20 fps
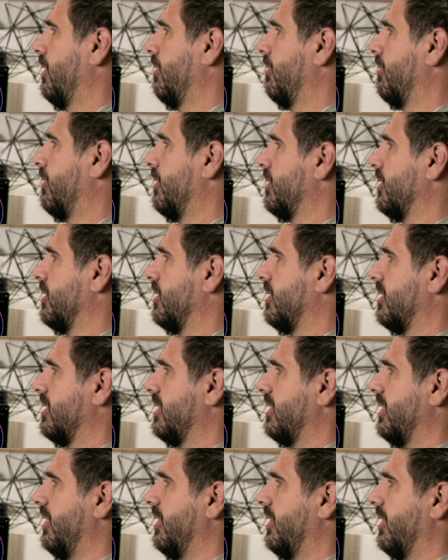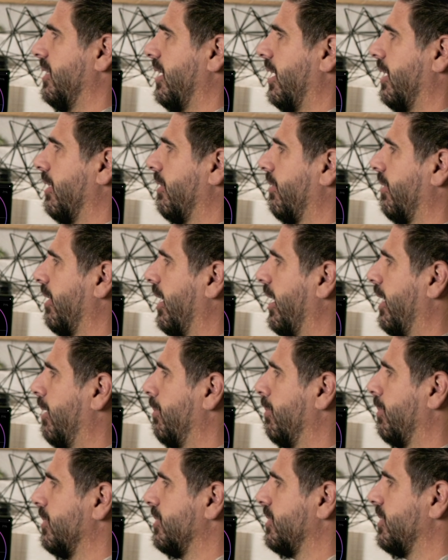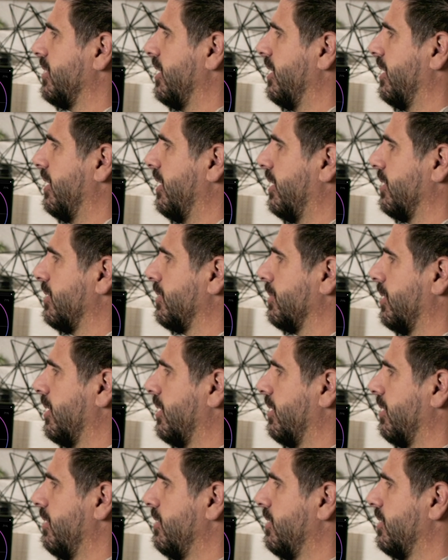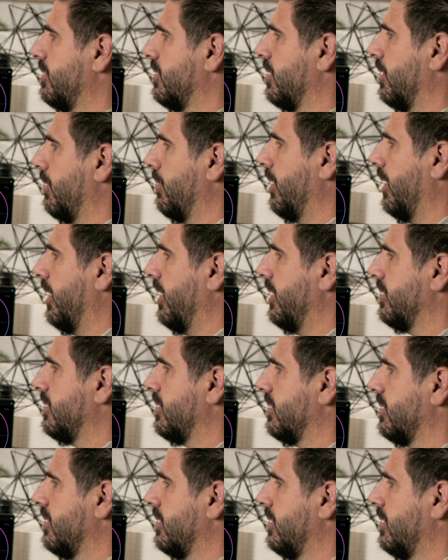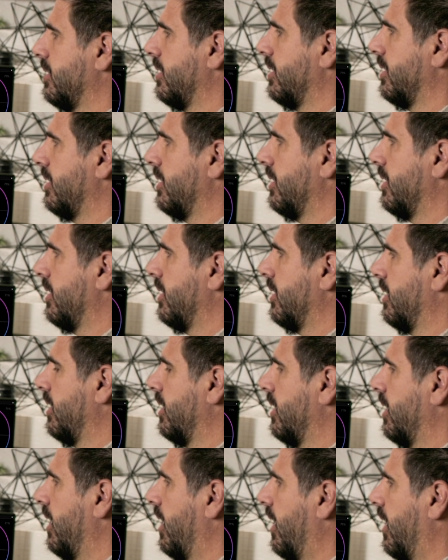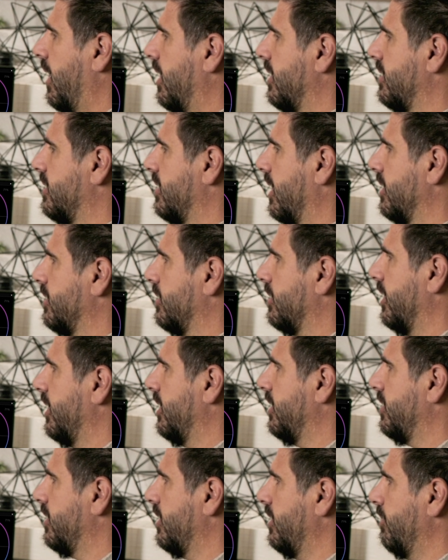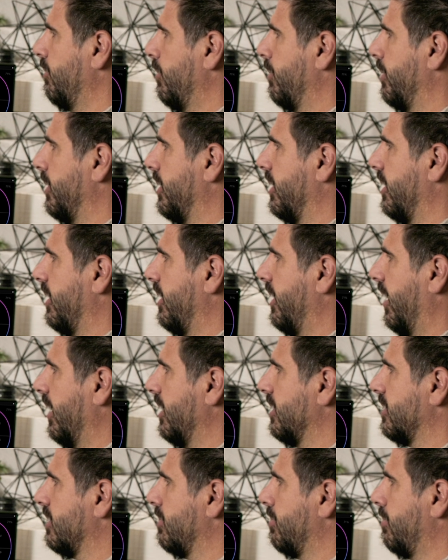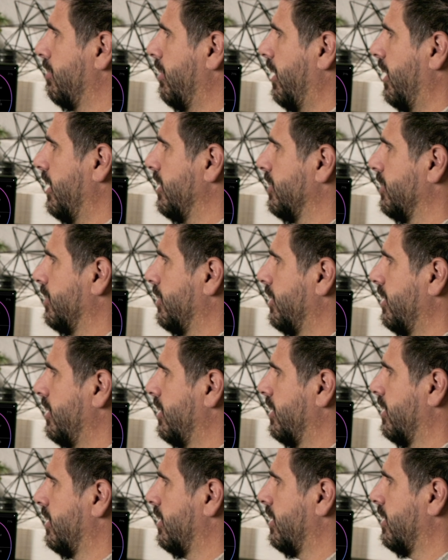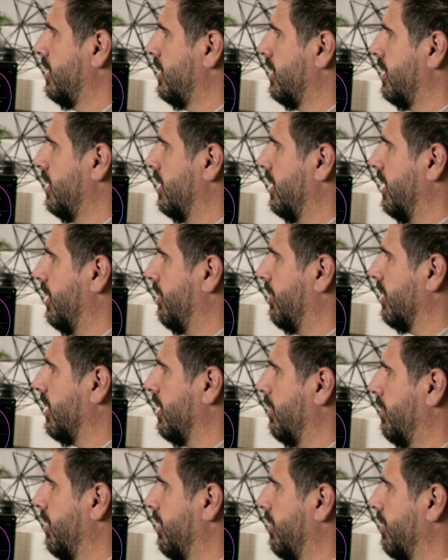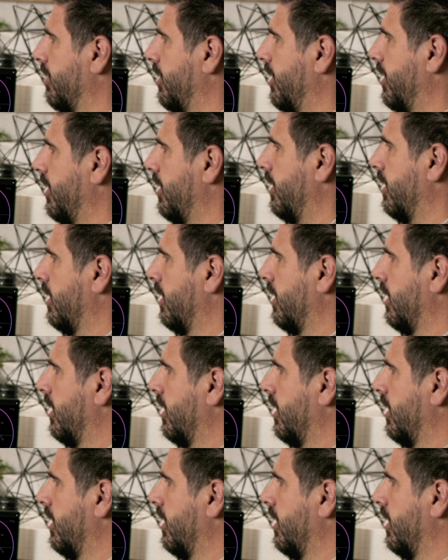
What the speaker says: versus seeing it on a ramp or seeing it elsewhere is so nice. Saturation would be the next module that we're coming through here.